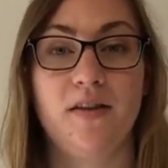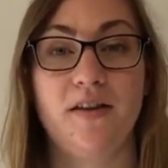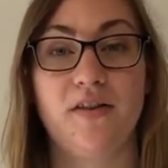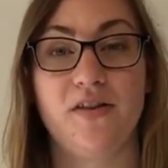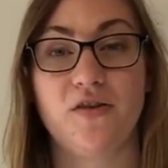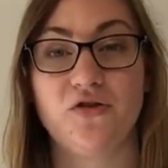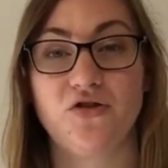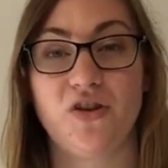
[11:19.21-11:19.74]

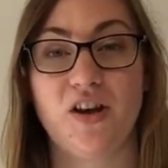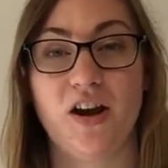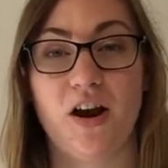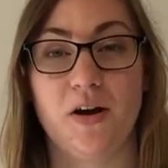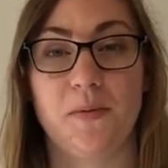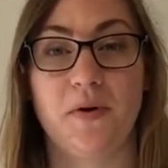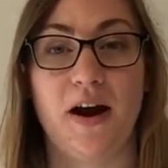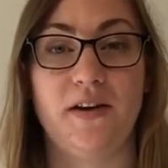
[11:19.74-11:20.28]
These usually
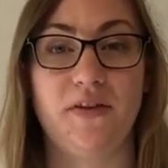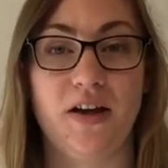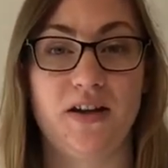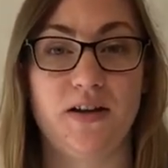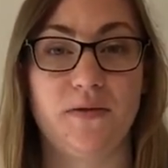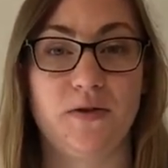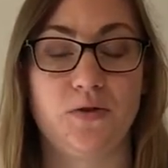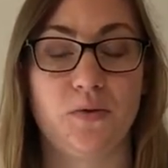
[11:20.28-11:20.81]
are private
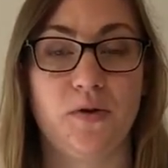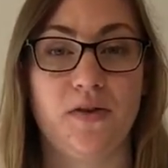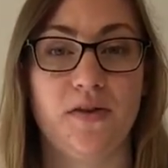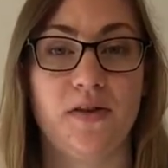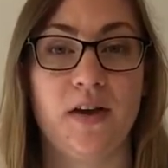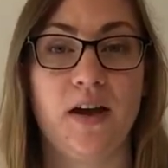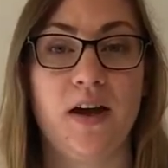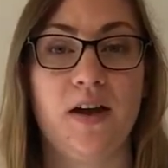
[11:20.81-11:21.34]

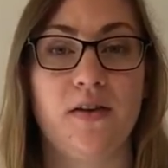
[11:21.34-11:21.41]
individuals,